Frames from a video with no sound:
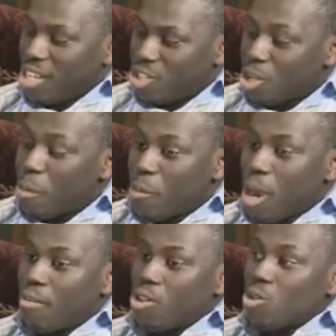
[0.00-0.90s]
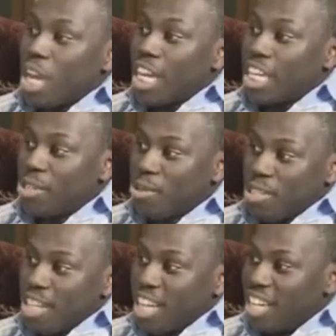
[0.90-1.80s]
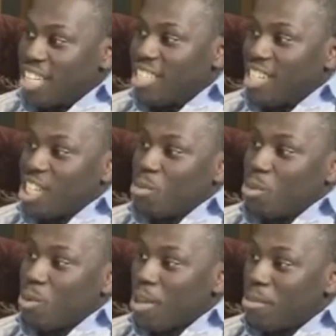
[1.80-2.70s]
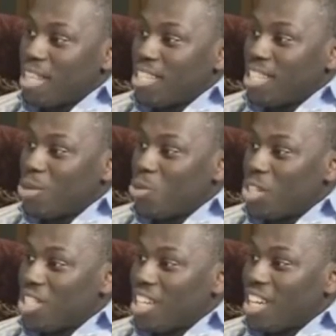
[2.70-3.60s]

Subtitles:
Some people have also argued that Nigeria's problem started with